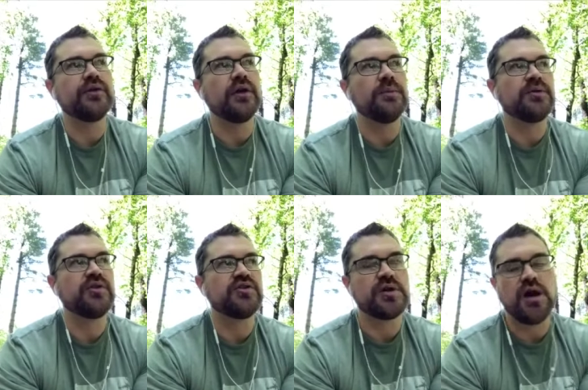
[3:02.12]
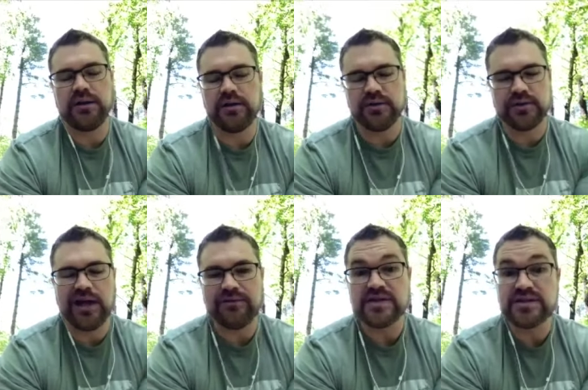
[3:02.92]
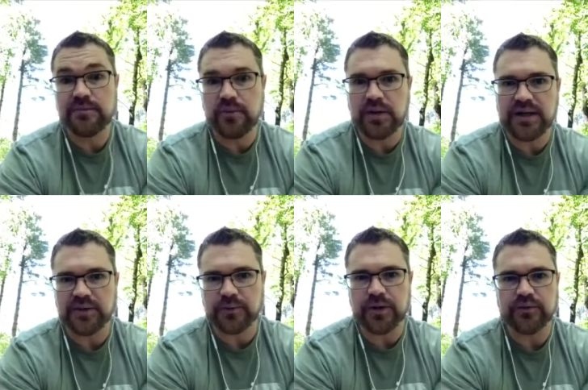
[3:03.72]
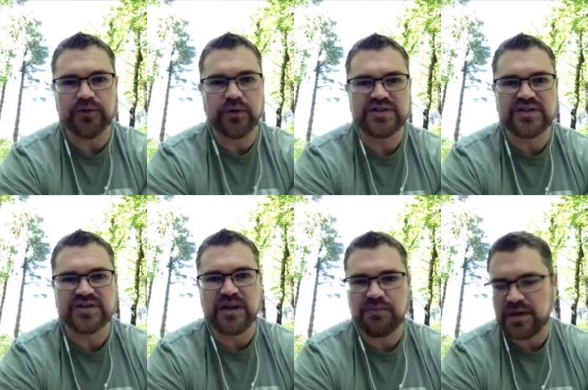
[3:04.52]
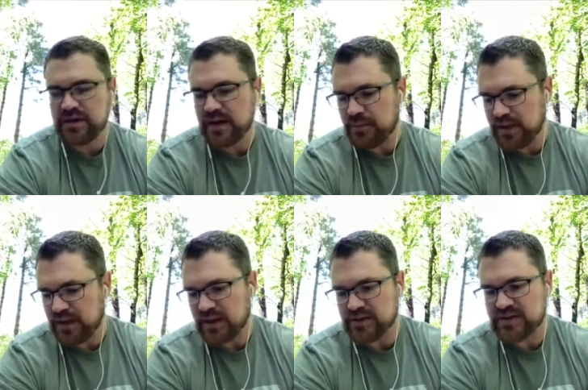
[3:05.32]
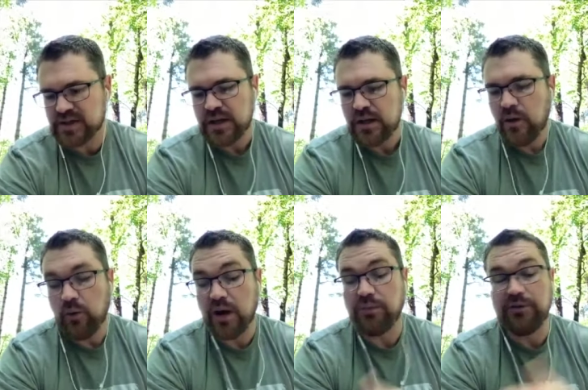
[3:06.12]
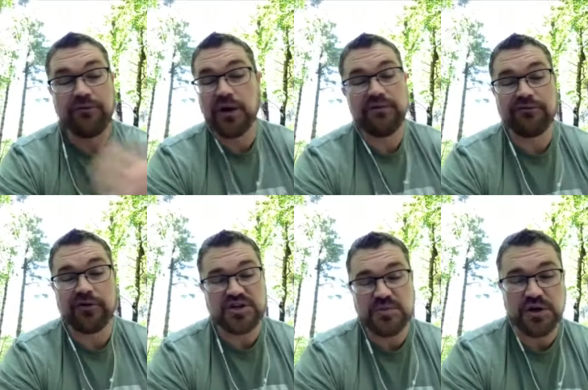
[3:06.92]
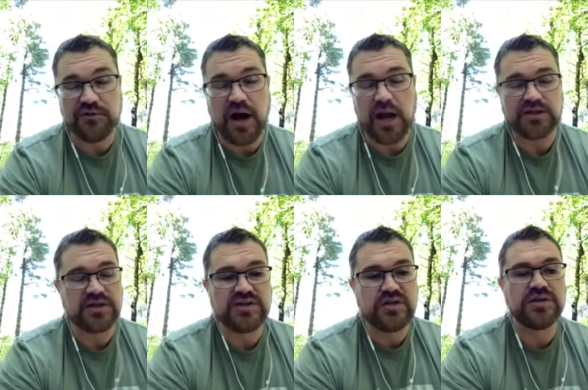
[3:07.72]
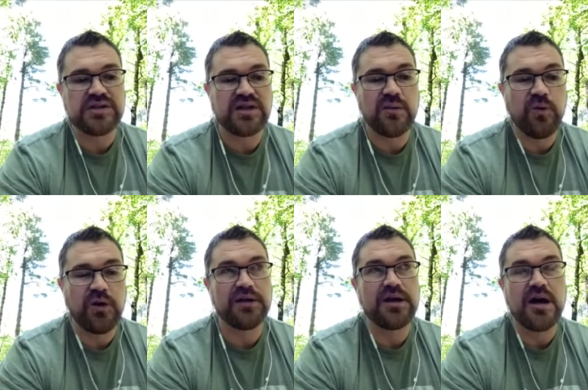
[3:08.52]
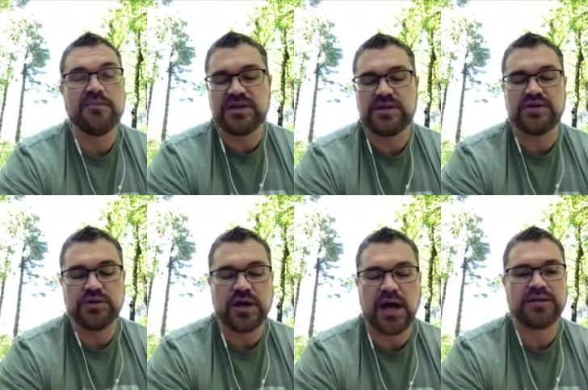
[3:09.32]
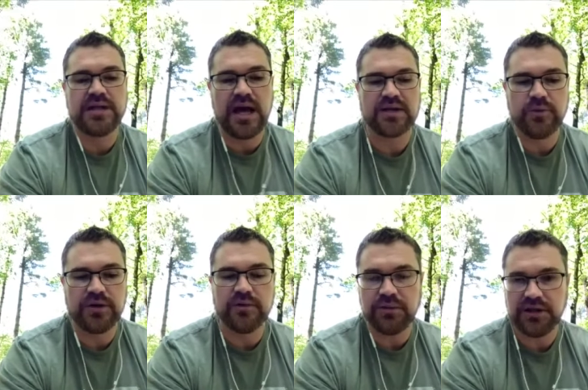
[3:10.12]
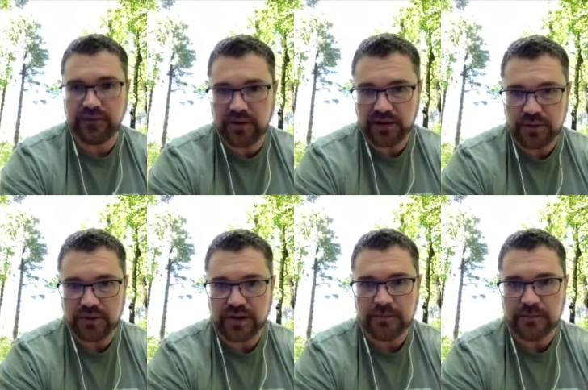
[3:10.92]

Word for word: a potential calling on their life at some point down the road. So this is something that begins well before even freshman year of college, as soon as someone comes into contact with the believing community.